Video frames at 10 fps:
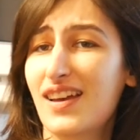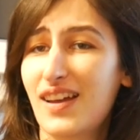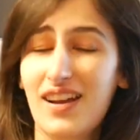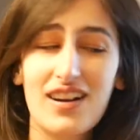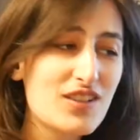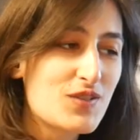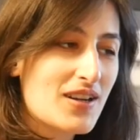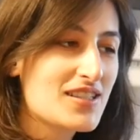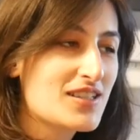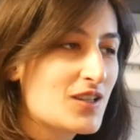
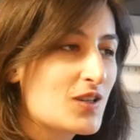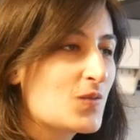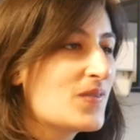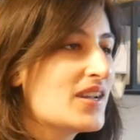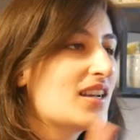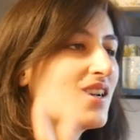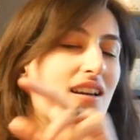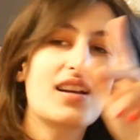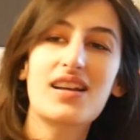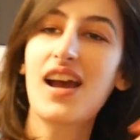hairdresser, we
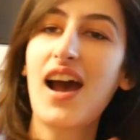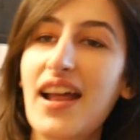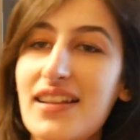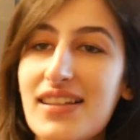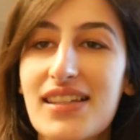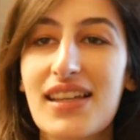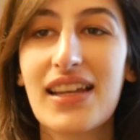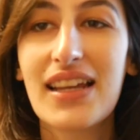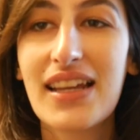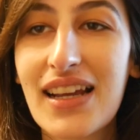cut
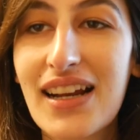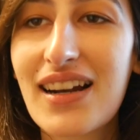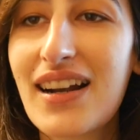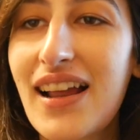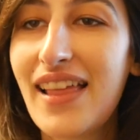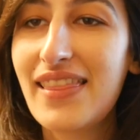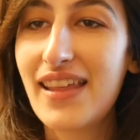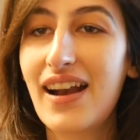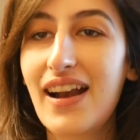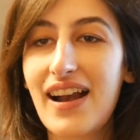here and
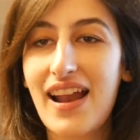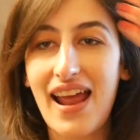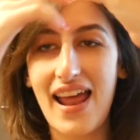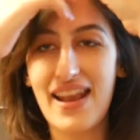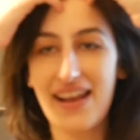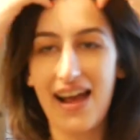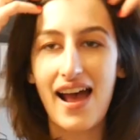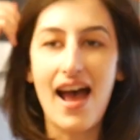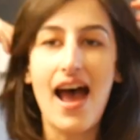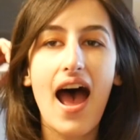there, and
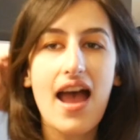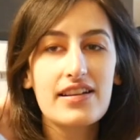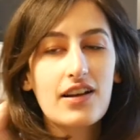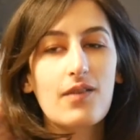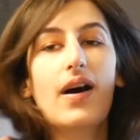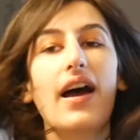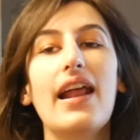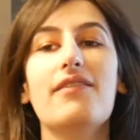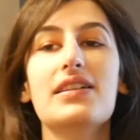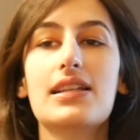you know what,
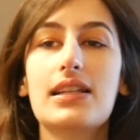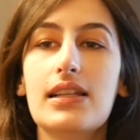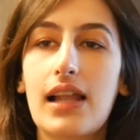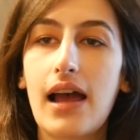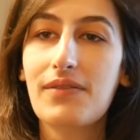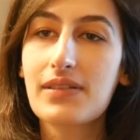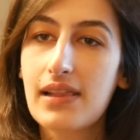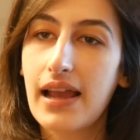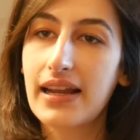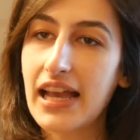I was
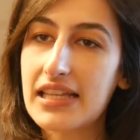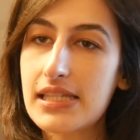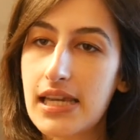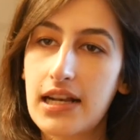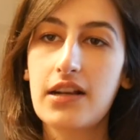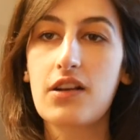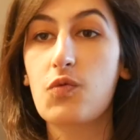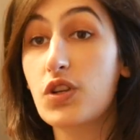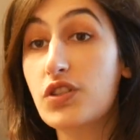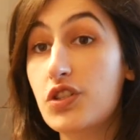like hesitating on
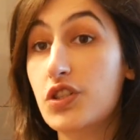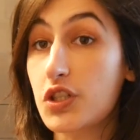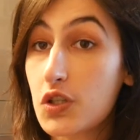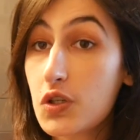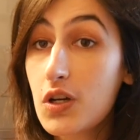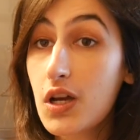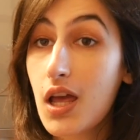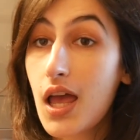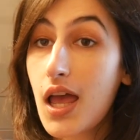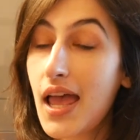what to do,
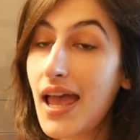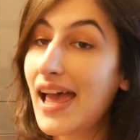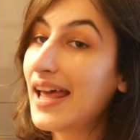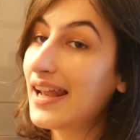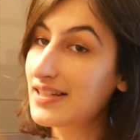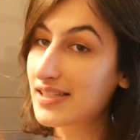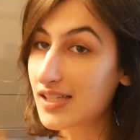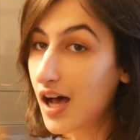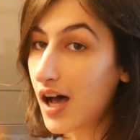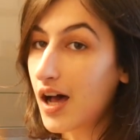and I
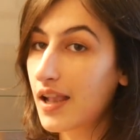saw